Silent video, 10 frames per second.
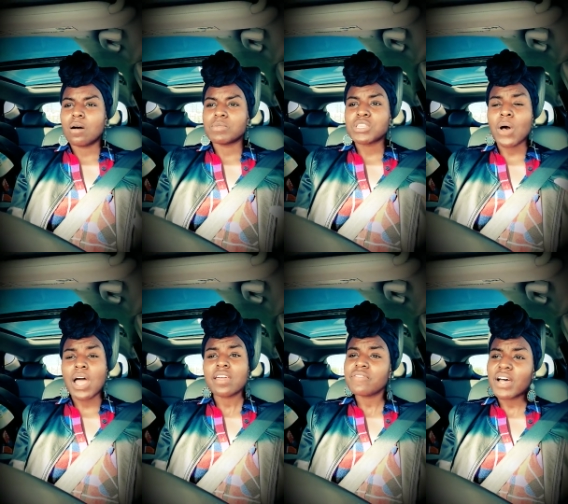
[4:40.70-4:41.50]
So
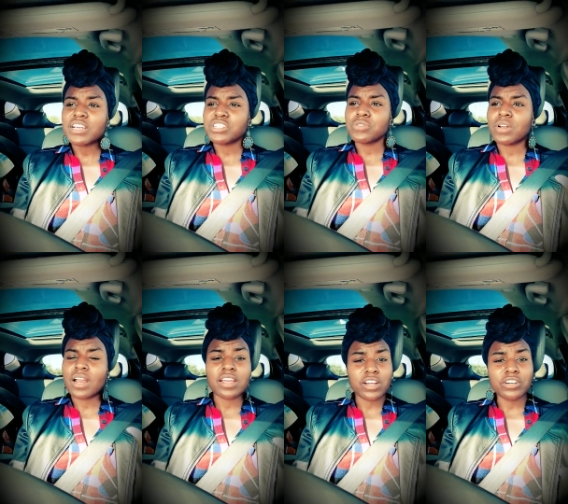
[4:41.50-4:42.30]
I advise you and
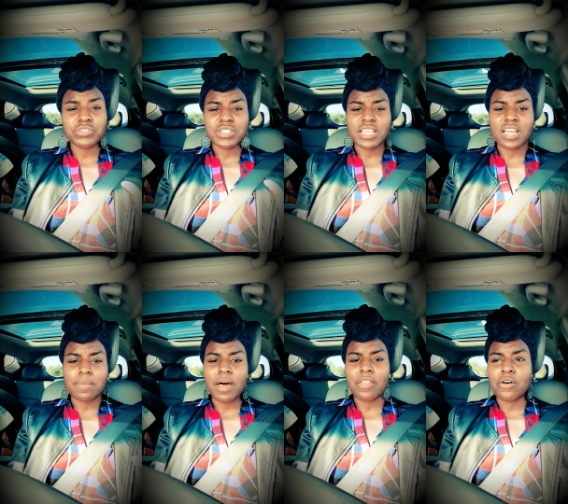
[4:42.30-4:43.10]
I encourage you to think
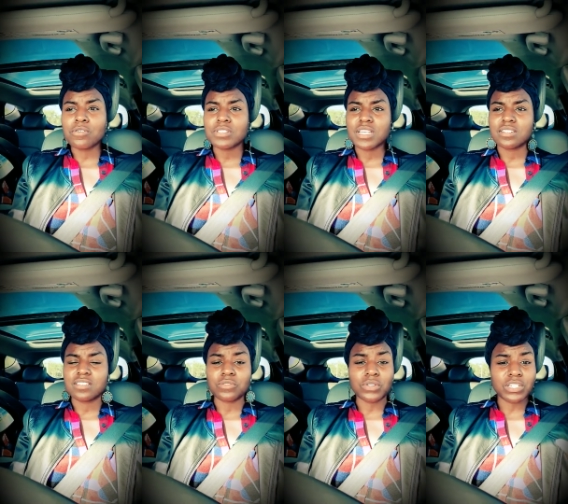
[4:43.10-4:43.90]
about those things
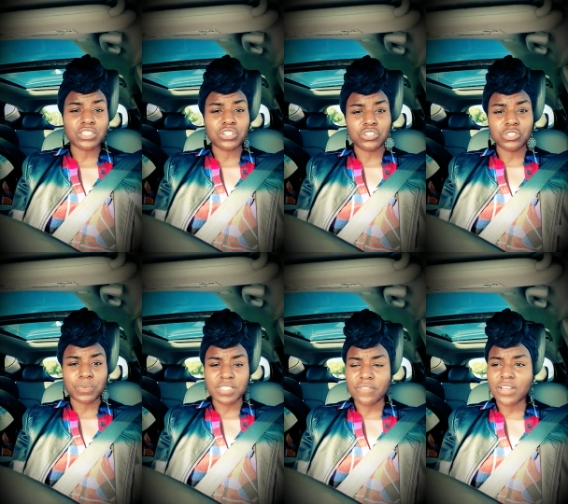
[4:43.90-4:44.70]
as it relates to you
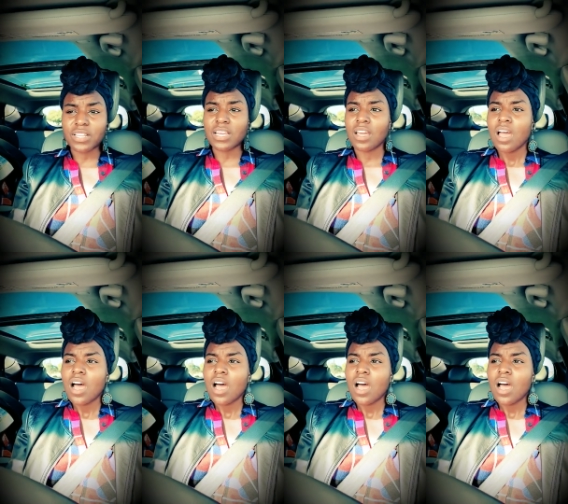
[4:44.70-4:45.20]
specifically.